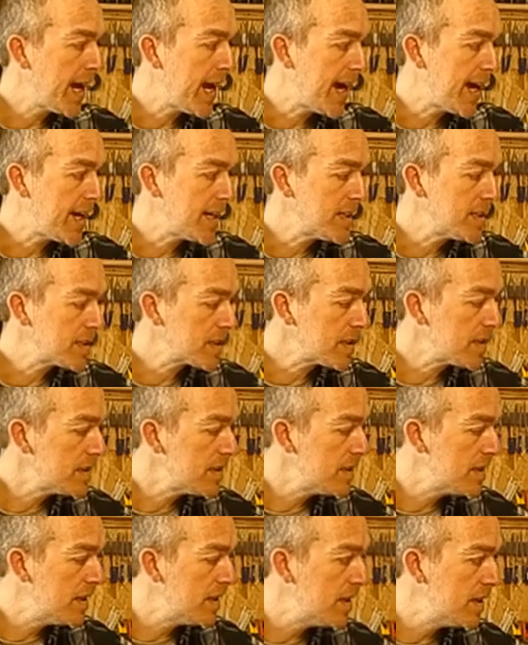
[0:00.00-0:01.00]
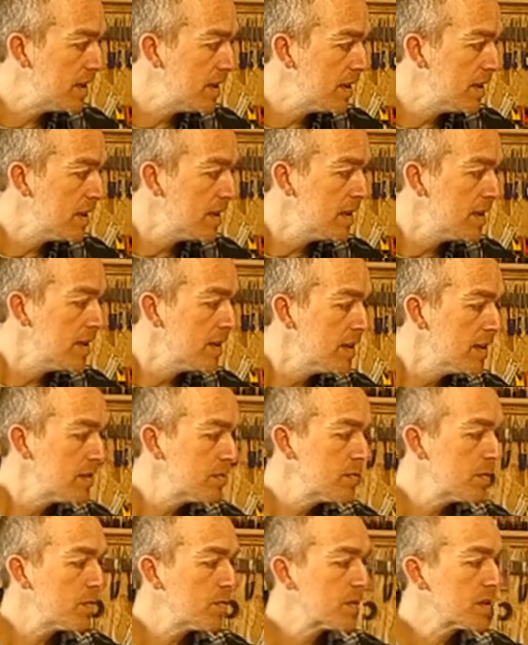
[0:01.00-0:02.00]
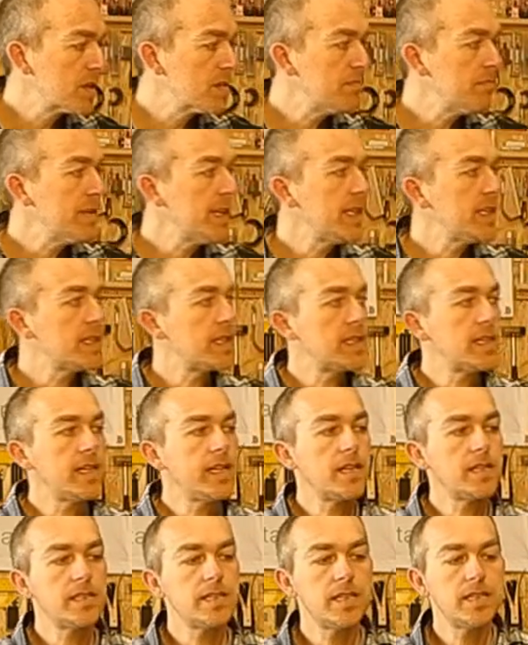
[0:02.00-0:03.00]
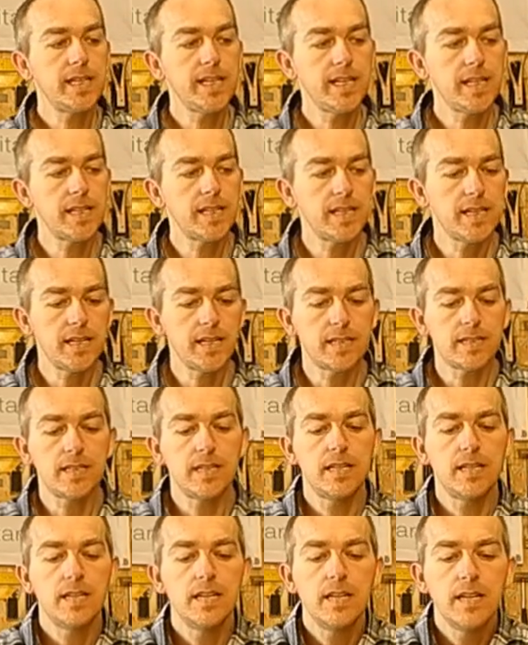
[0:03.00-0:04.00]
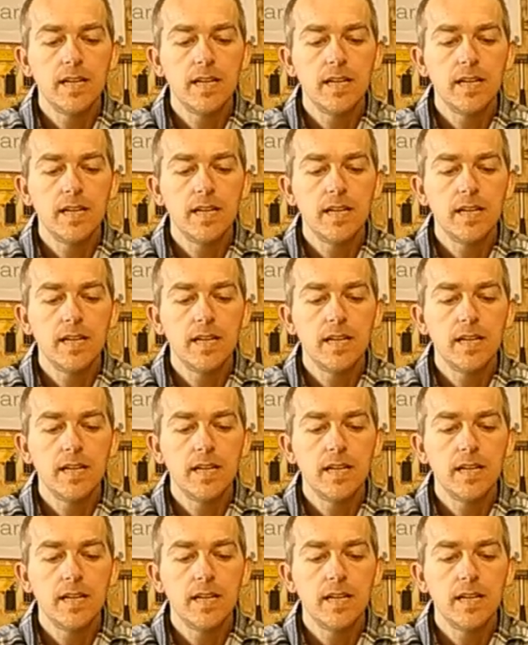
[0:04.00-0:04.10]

And what was immediately underneath it